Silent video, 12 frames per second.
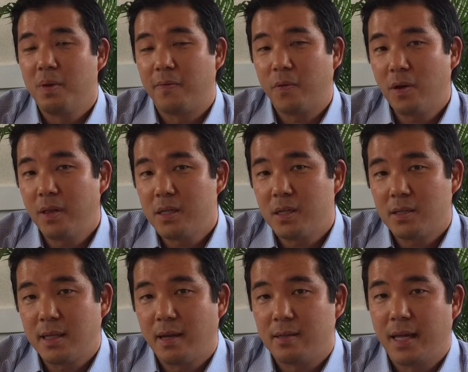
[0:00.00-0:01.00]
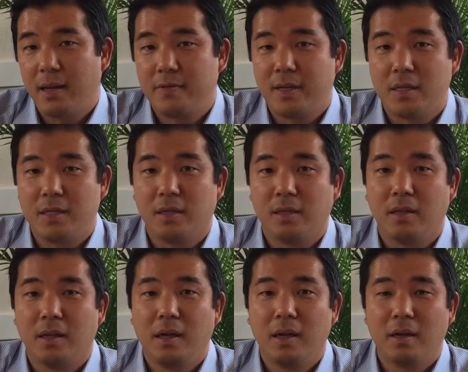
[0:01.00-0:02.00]
Before this year's legislative
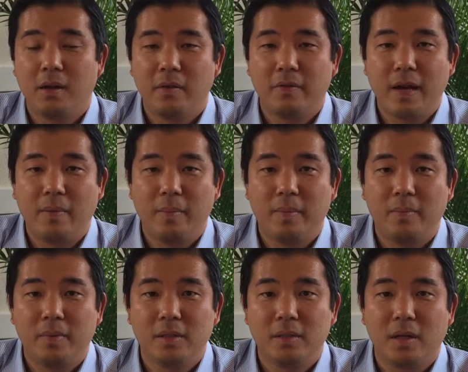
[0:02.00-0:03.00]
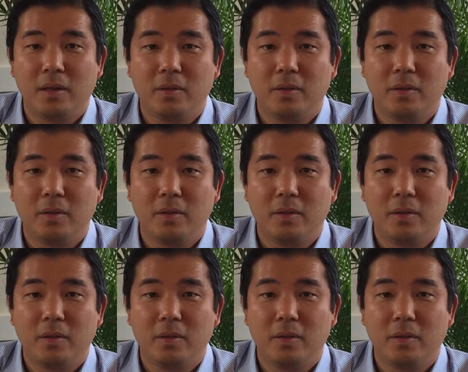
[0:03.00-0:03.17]
session, covered family members